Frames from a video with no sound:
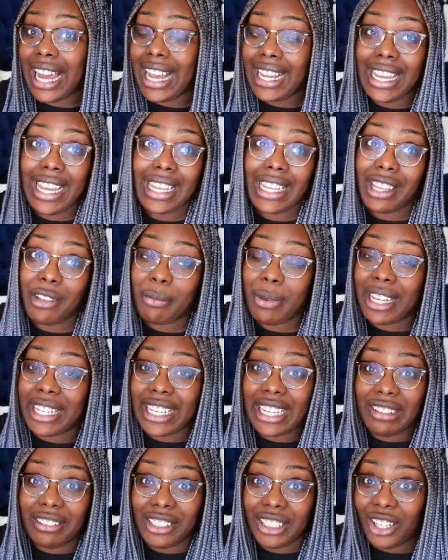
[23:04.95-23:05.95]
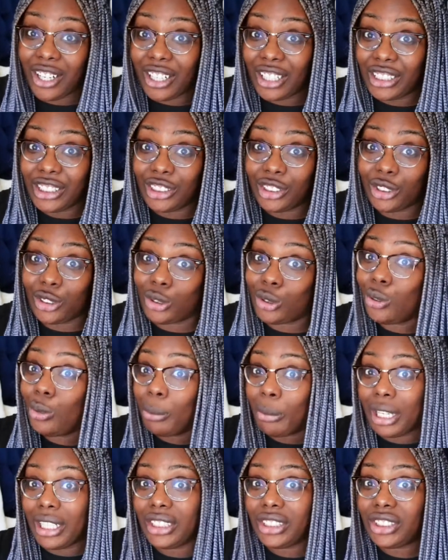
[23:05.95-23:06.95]
I can't give my caring heart too
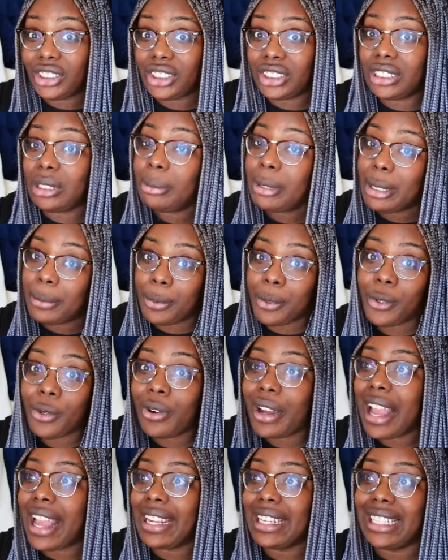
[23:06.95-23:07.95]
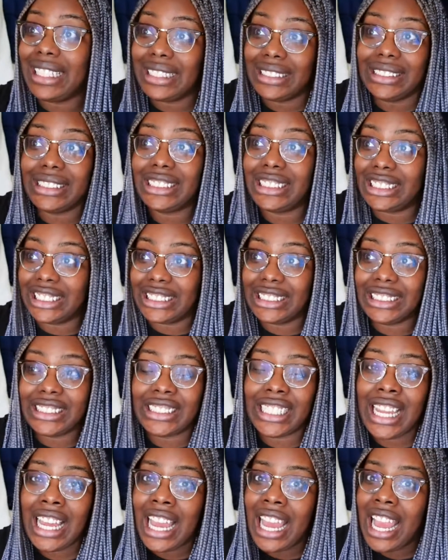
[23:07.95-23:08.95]
much to people and it's just